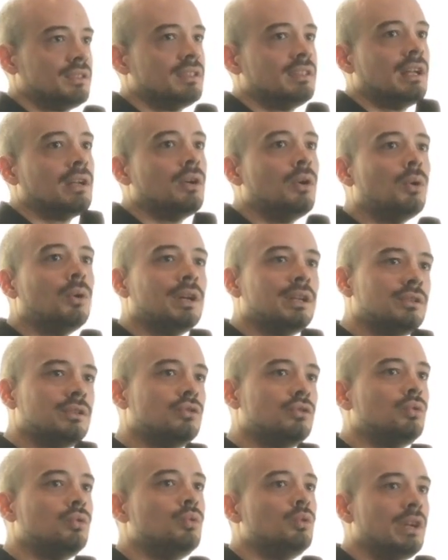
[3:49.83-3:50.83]
that go
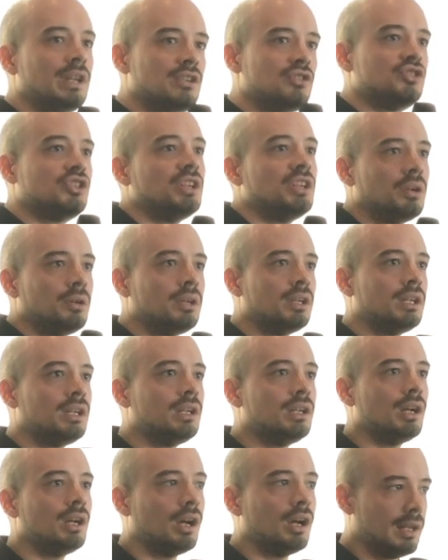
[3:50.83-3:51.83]
into engineering
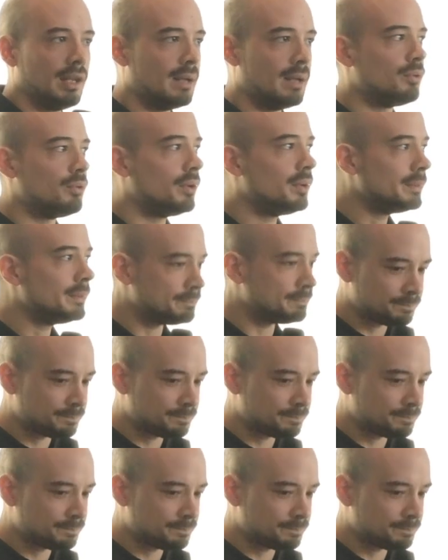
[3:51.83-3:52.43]
a library.